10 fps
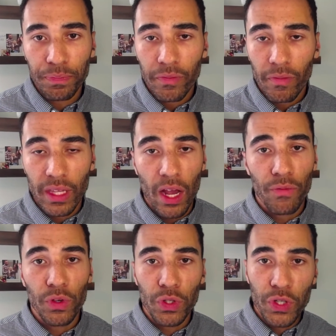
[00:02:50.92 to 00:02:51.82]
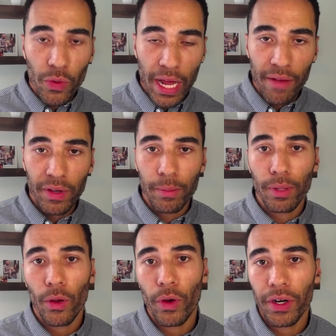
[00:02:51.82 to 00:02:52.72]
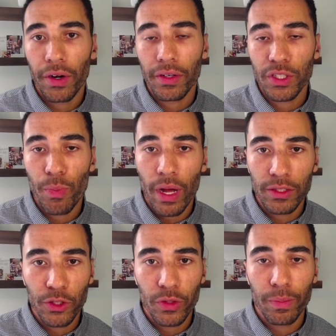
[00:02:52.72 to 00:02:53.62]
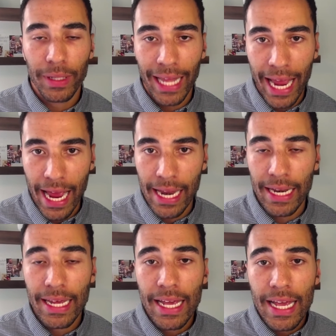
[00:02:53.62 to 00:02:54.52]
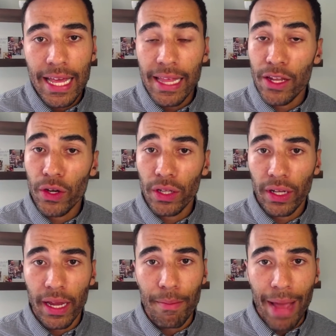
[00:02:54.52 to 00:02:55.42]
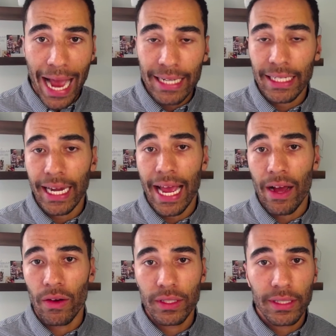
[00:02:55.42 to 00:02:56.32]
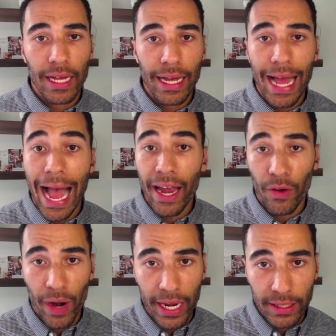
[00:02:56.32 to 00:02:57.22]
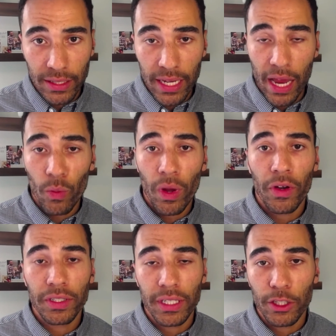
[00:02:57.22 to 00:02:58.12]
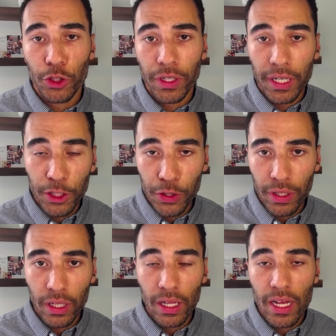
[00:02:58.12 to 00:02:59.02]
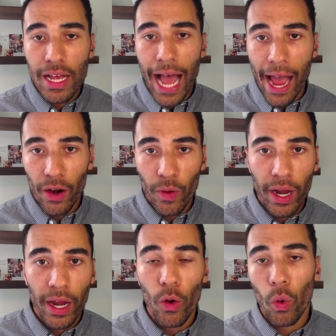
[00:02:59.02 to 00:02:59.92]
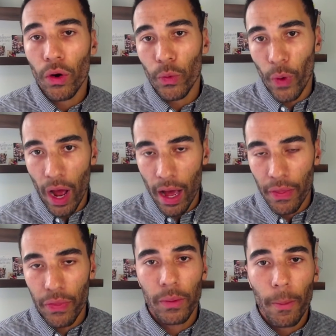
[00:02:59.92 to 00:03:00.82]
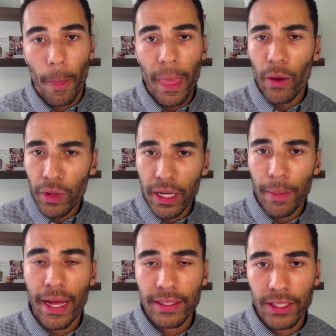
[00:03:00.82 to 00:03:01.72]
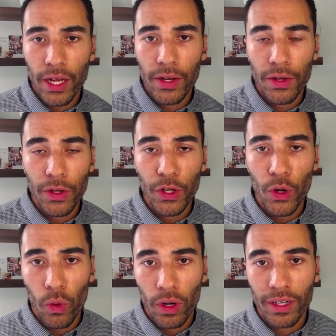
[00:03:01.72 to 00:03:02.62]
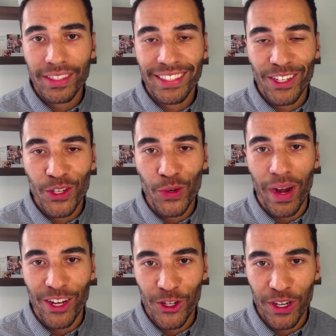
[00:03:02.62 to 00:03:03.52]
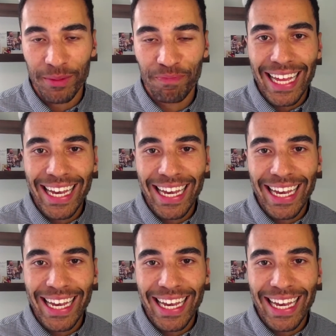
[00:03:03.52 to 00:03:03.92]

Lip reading: Now, if you don't have an employer-sponsored plan, then you could look at maxing out IRAs, and whether it's a traditional IRA or a Roth, that really depends on your situation.